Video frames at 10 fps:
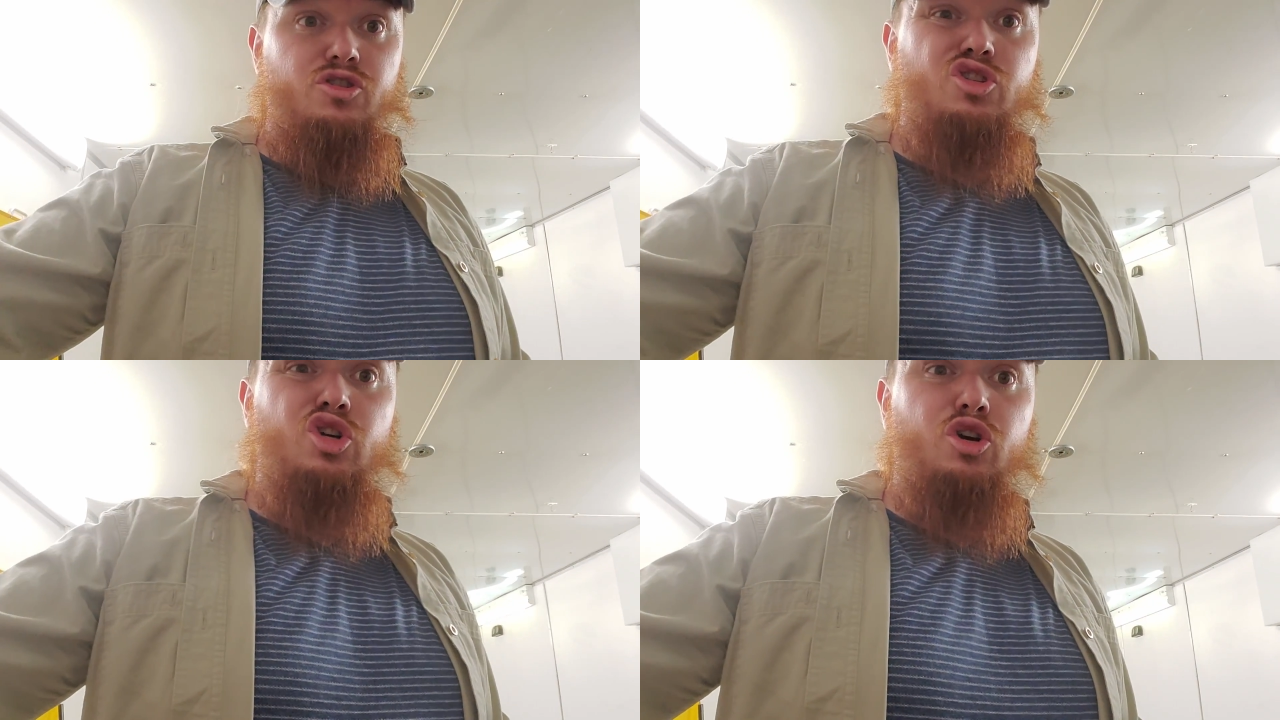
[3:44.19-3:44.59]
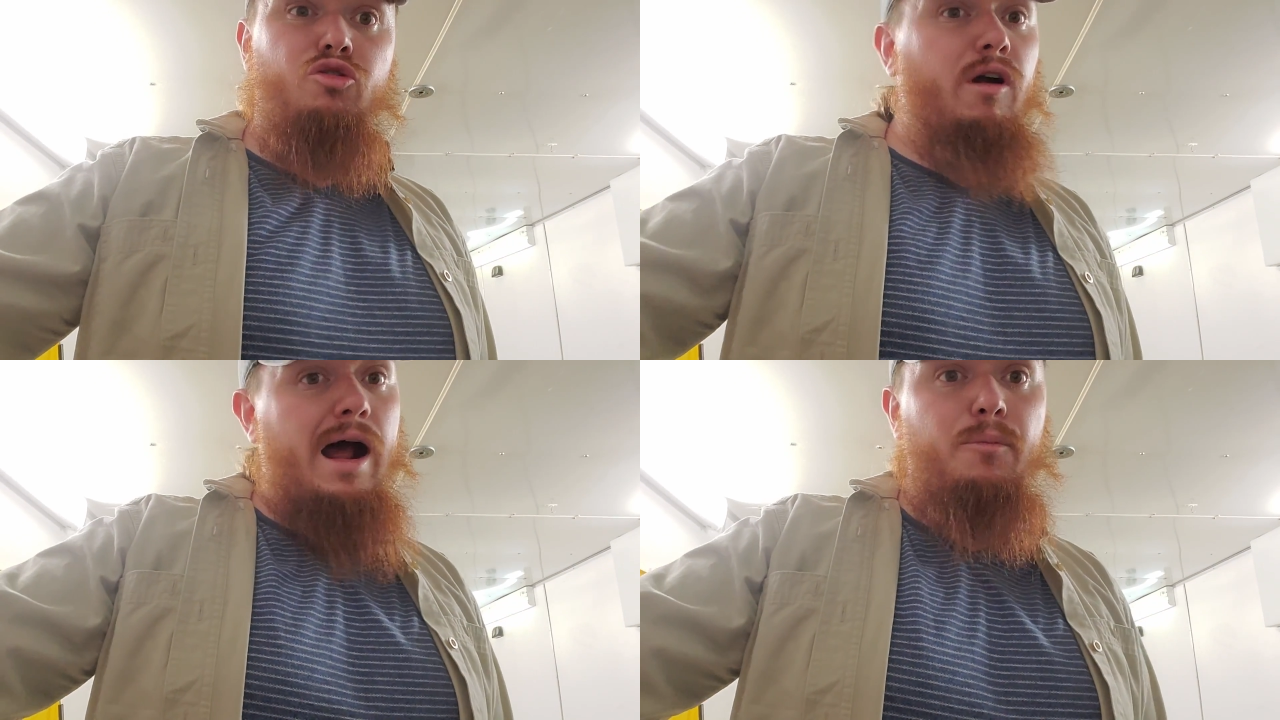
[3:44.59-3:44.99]
deter
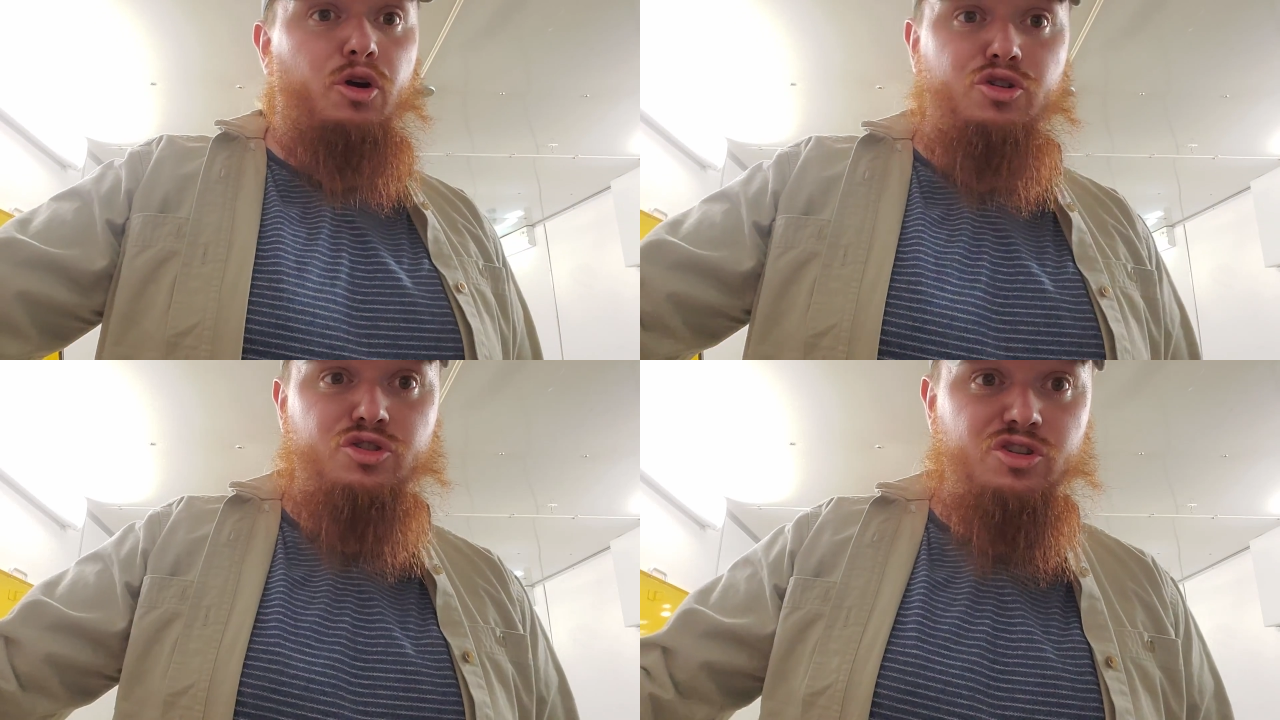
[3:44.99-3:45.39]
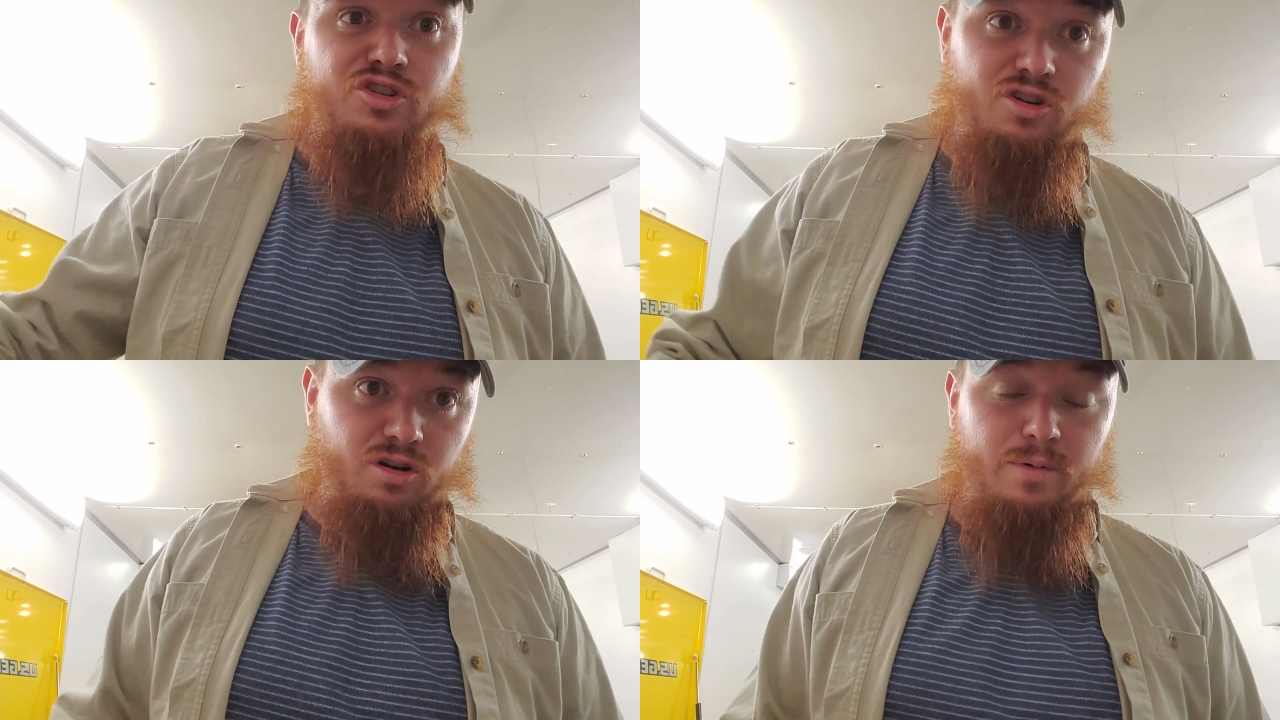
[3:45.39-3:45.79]
robbers, to
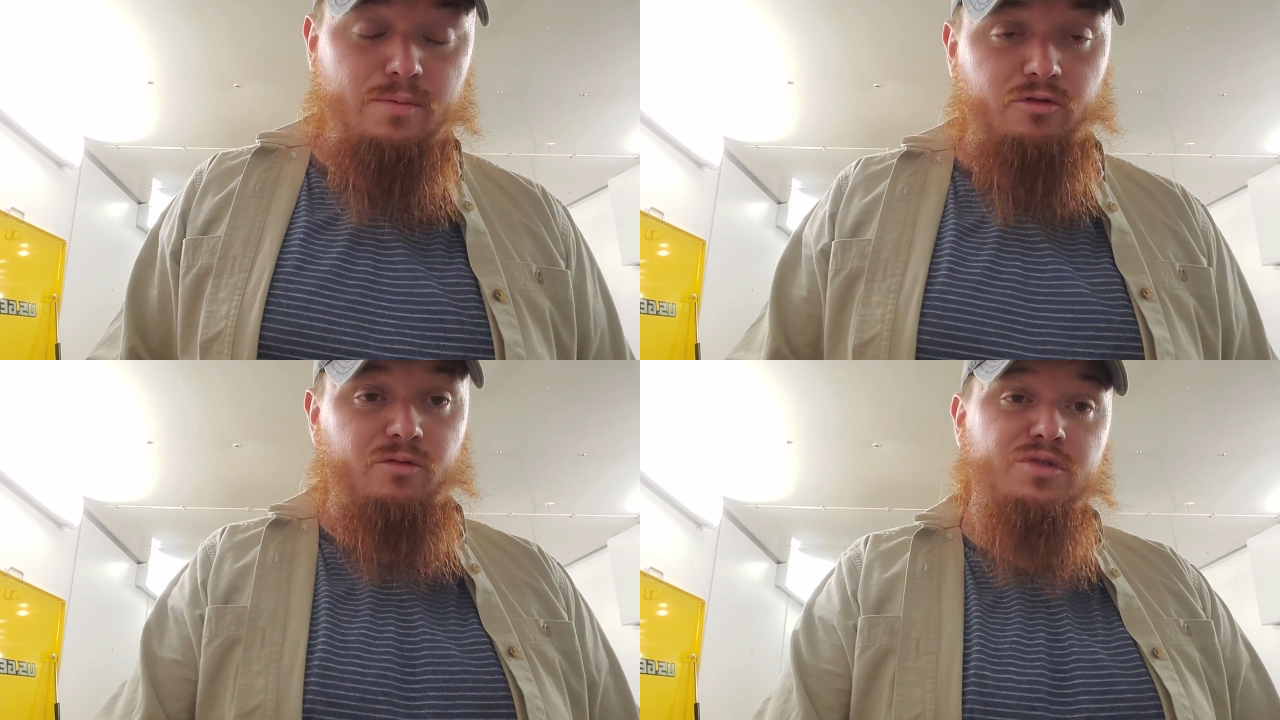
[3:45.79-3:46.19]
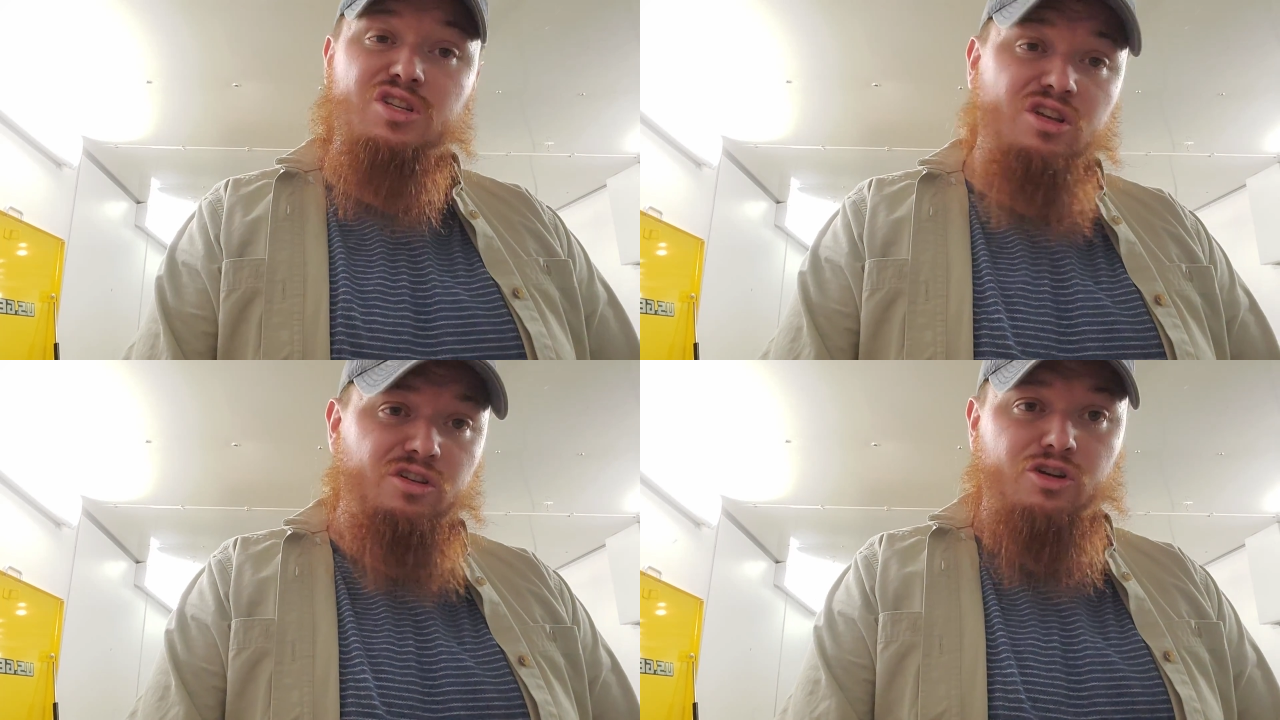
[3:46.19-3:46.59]
deter people from
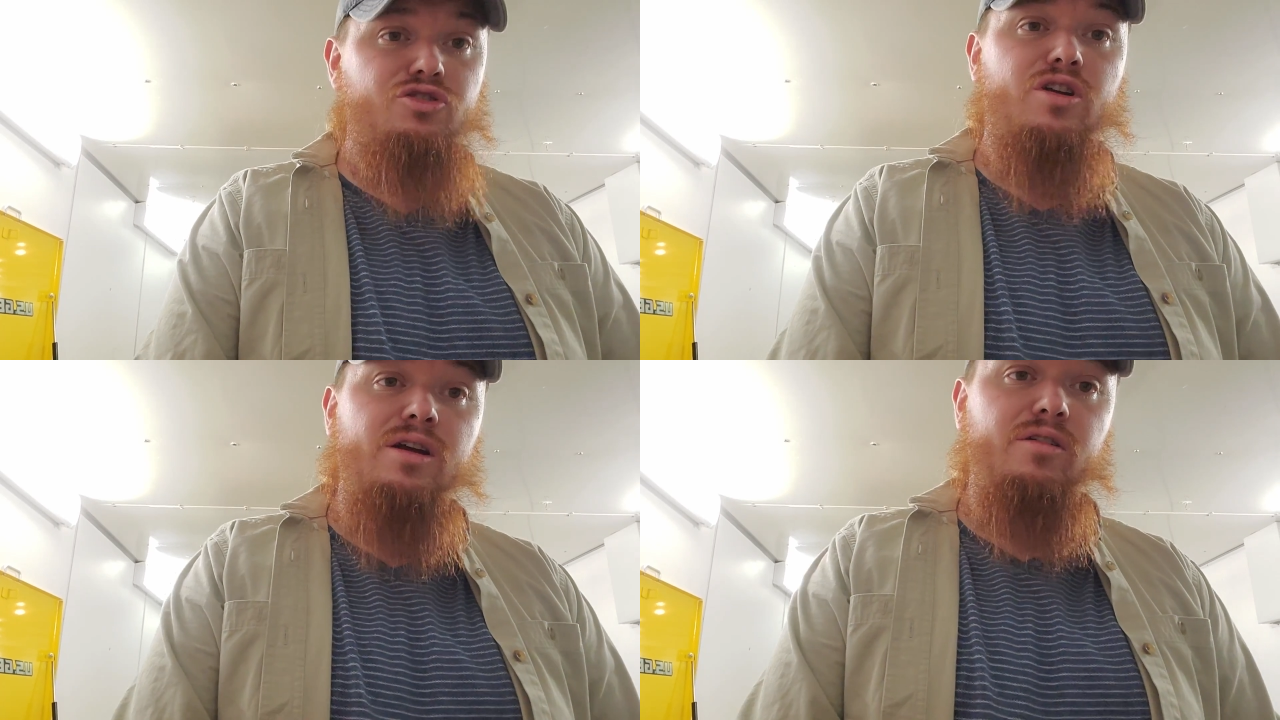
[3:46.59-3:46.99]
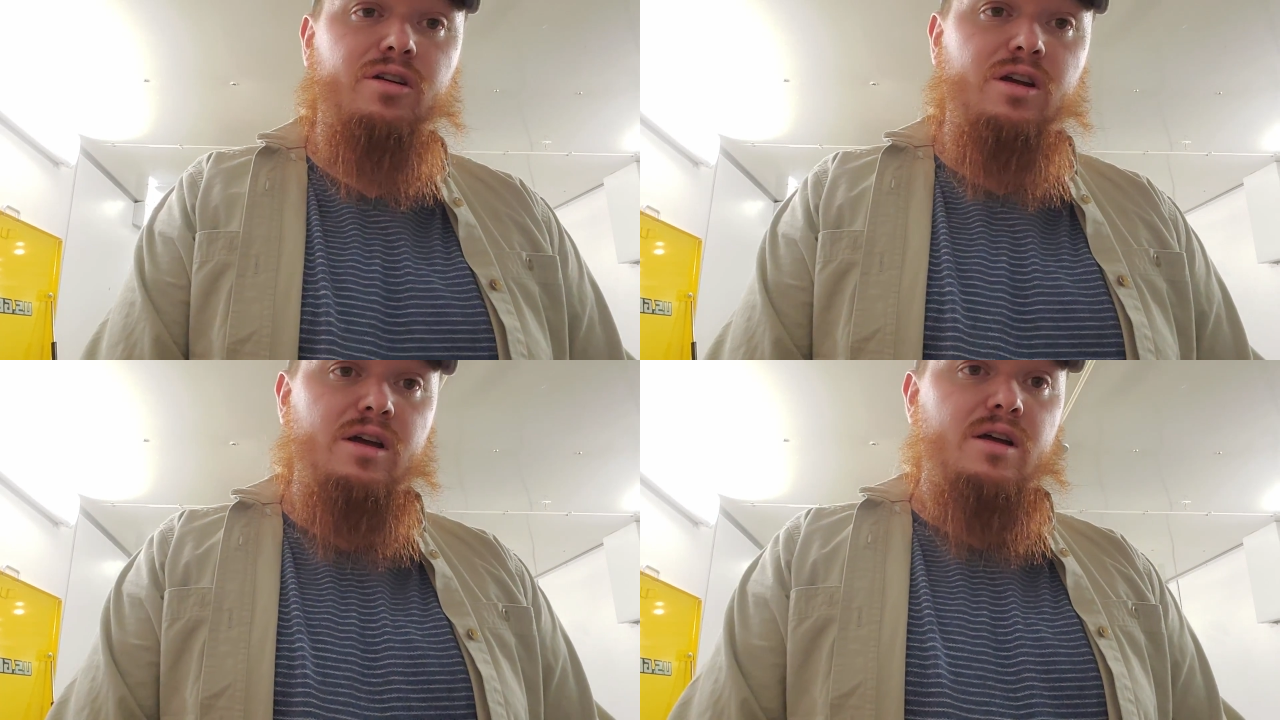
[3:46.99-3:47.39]
stealing your trailer.